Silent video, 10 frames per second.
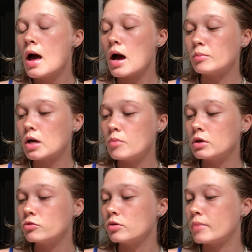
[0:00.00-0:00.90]
I'm
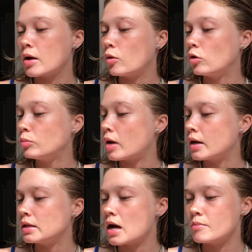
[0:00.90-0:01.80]
coming from my old
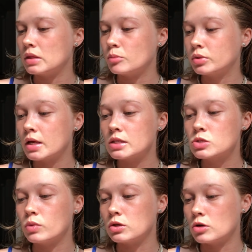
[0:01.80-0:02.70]
body, I'm in the place
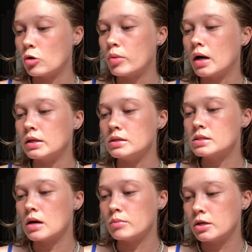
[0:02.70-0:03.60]
with no bodies,
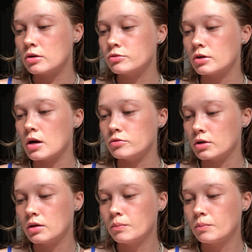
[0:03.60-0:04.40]
I'm here forever.